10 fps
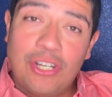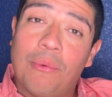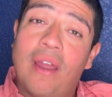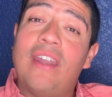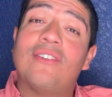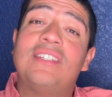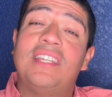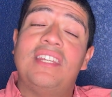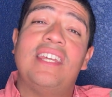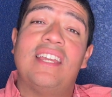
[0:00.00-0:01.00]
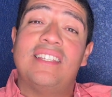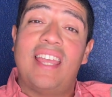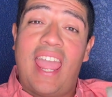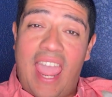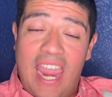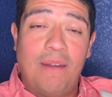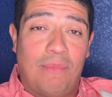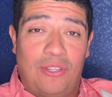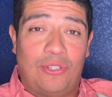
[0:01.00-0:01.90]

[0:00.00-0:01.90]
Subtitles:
Now, right now, Sydney is 8 months